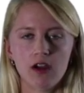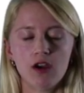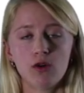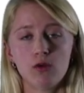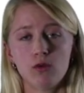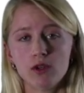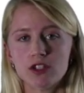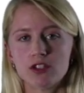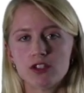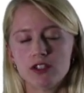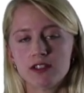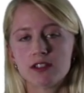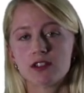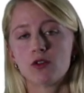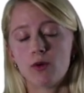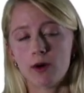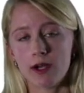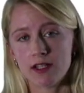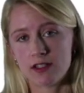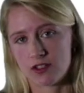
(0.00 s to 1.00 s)
which is
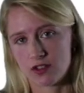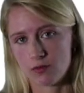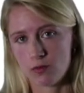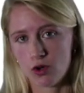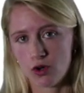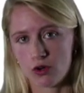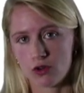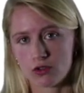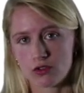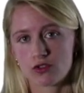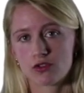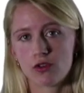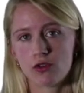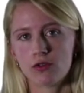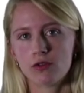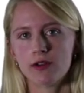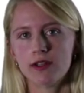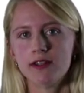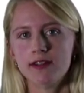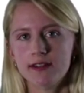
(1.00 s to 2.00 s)
quite small, so
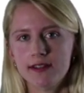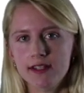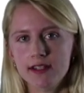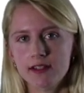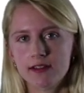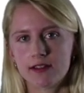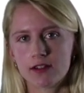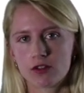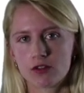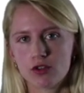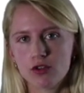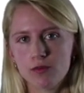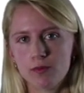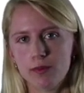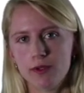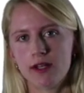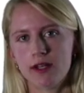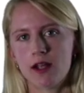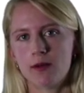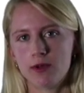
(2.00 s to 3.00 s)
indeed there could be
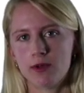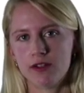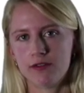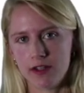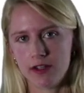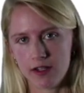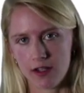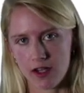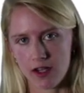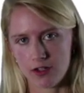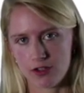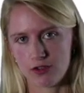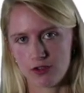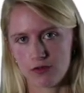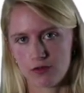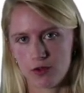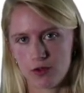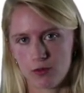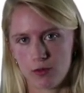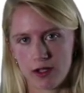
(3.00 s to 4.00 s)
an amplification
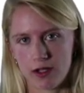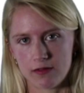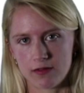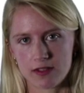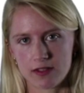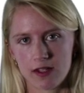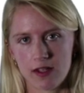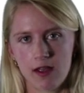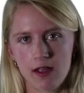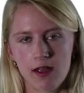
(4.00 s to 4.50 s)
of the waves.